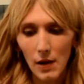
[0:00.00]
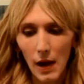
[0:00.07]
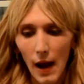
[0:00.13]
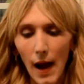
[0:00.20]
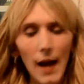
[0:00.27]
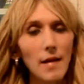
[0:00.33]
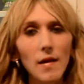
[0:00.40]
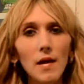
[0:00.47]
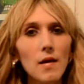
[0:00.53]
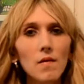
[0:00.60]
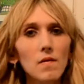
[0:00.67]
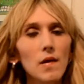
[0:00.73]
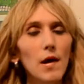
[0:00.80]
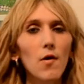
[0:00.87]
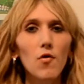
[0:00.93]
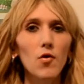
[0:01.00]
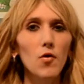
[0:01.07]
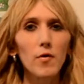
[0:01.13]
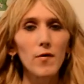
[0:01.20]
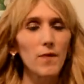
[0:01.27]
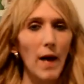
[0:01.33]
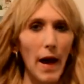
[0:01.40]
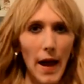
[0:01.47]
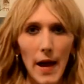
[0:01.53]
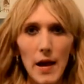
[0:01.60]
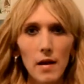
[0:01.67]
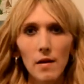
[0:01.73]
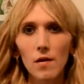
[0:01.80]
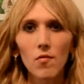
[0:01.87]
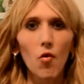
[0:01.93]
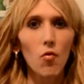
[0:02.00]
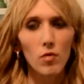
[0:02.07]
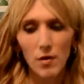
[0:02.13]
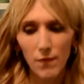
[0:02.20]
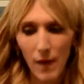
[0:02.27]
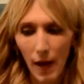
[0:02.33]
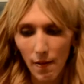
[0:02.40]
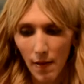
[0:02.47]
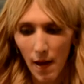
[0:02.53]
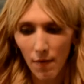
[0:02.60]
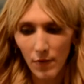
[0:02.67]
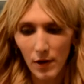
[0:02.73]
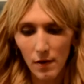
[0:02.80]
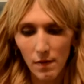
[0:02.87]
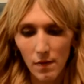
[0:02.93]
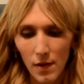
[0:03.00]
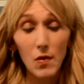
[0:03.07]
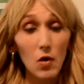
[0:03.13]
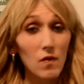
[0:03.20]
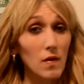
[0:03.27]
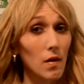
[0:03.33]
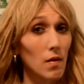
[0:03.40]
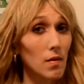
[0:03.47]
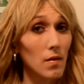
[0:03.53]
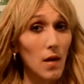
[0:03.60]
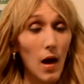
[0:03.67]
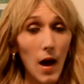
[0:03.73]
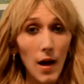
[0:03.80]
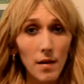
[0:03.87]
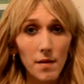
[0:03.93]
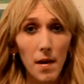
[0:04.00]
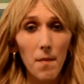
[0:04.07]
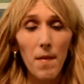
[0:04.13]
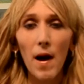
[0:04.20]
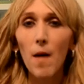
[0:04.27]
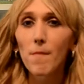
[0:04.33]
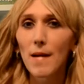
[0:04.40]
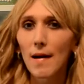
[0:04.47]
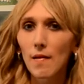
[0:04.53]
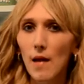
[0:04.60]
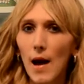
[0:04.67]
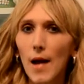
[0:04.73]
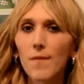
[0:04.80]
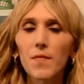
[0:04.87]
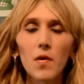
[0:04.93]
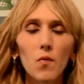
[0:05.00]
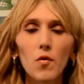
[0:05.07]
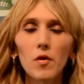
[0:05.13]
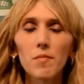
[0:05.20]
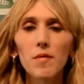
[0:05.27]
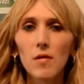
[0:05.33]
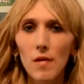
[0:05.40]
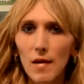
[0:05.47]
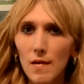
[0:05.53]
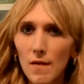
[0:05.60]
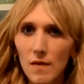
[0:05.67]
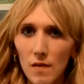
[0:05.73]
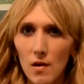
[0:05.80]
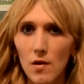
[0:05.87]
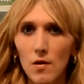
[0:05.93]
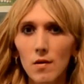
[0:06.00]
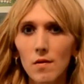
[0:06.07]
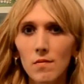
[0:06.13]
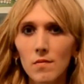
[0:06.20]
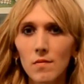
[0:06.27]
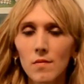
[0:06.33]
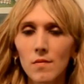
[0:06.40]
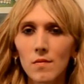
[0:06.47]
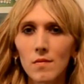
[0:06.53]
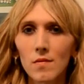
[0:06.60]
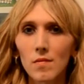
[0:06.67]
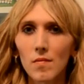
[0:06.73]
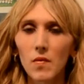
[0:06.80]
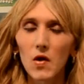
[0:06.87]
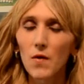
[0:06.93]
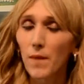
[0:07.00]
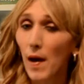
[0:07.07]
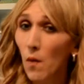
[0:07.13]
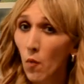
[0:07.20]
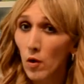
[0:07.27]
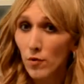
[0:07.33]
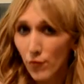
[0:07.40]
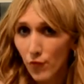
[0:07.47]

I can't tell you if I hate it or if I love it. There's a lot about my life that would have been easier if I weren't